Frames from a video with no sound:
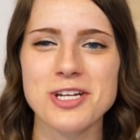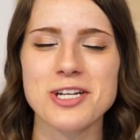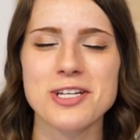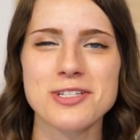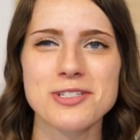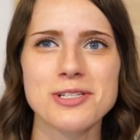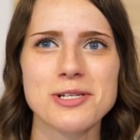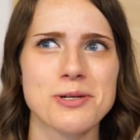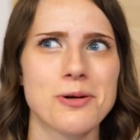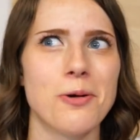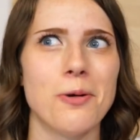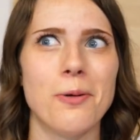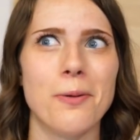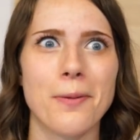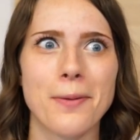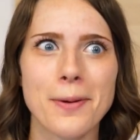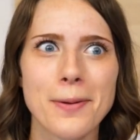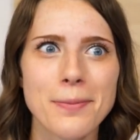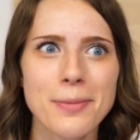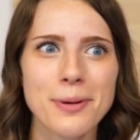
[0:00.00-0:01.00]
It doesn't look
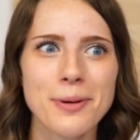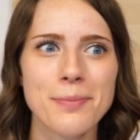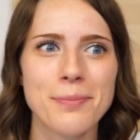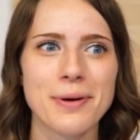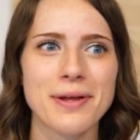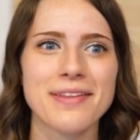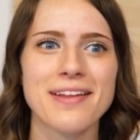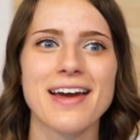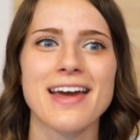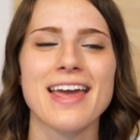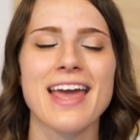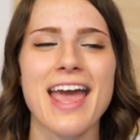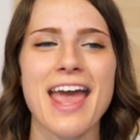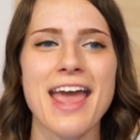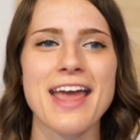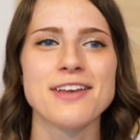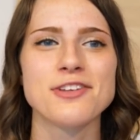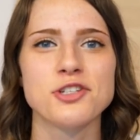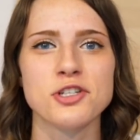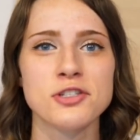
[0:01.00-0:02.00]
horrible, but like,
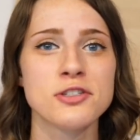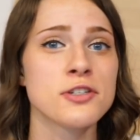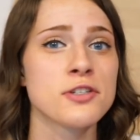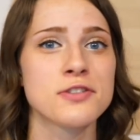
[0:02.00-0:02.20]
it just